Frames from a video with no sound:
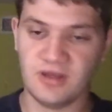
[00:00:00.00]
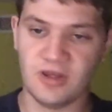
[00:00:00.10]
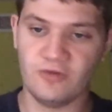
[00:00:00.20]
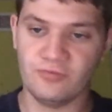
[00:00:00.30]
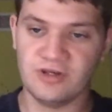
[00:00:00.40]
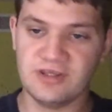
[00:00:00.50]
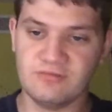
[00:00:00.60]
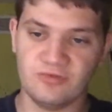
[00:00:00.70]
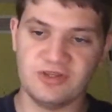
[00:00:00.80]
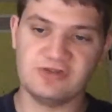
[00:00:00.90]
Oh,
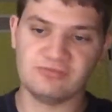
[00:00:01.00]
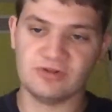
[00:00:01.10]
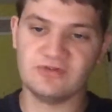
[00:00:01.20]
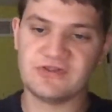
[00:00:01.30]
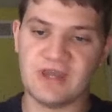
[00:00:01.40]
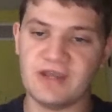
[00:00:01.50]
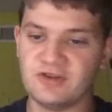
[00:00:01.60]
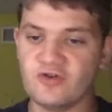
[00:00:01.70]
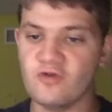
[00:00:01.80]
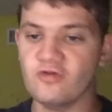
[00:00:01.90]
Woody's Roadside.
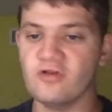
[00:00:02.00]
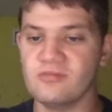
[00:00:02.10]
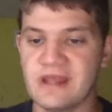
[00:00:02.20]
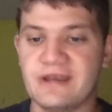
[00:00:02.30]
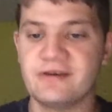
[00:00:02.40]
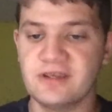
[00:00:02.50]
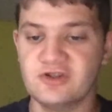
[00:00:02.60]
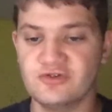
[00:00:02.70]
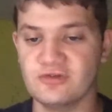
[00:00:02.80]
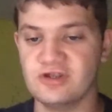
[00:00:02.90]
Cool, man.
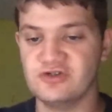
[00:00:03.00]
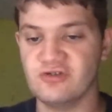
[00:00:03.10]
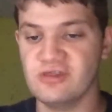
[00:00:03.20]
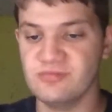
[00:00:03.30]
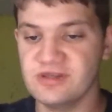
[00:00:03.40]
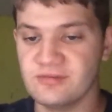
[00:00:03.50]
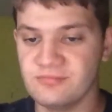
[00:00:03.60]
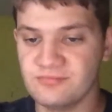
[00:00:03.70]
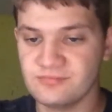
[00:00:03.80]
Enjoy the meal.